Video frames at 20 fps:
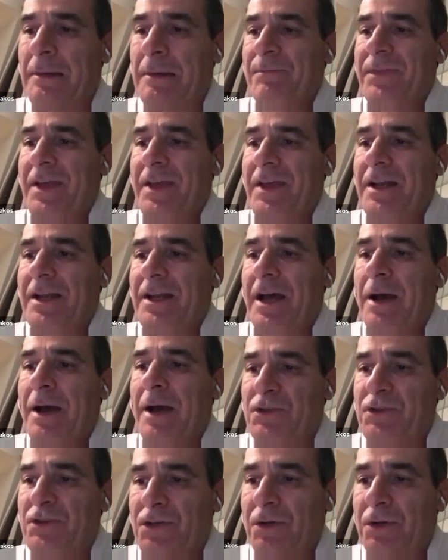And I'm
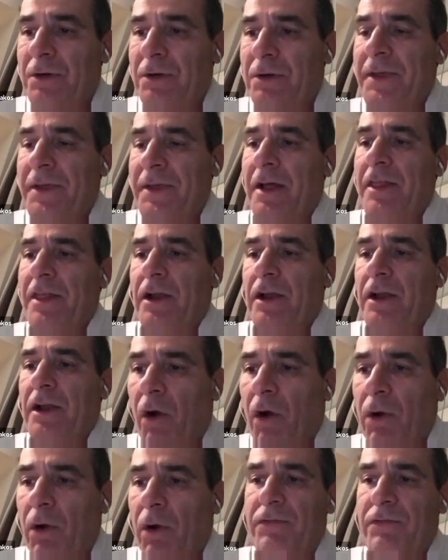sure that
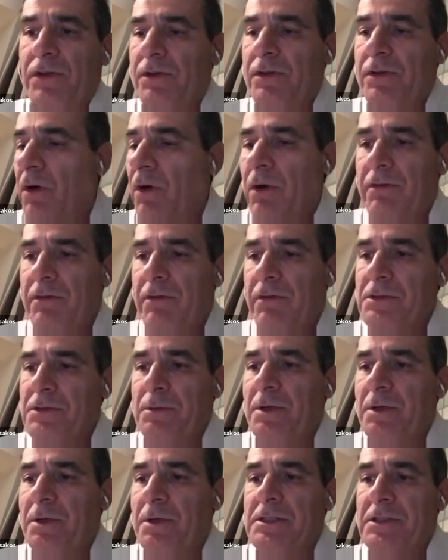all of you, all over the
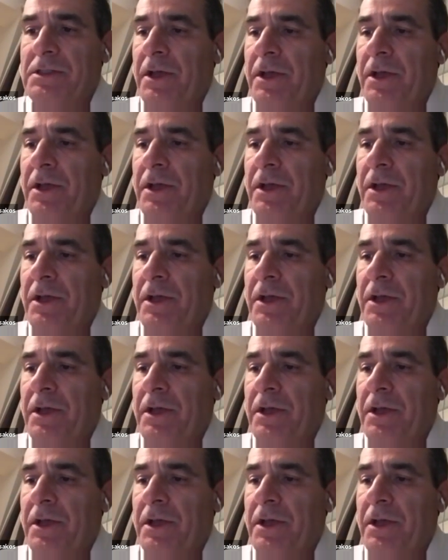world,